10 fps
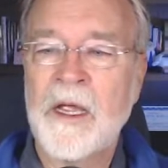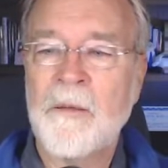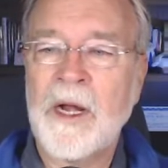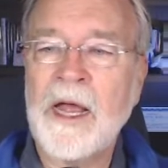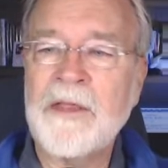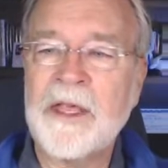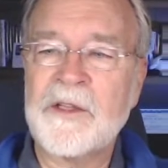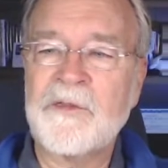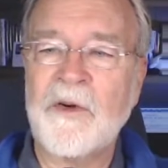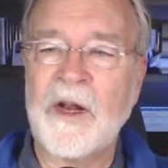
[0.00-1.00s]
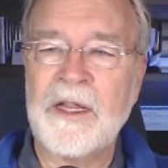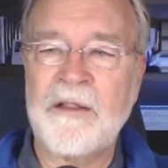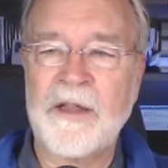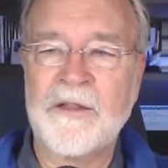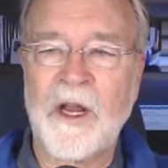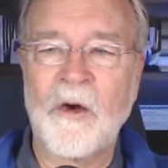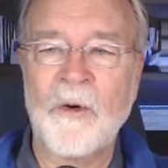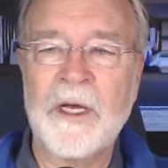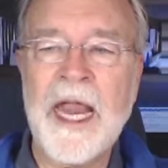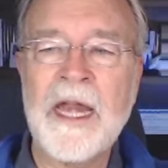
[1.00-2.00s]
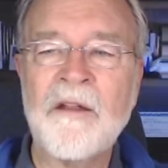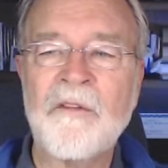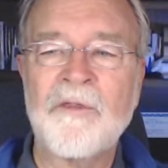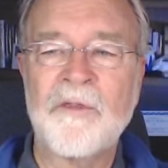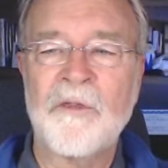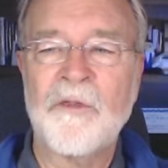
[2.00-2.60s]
But I think it's funny that the creative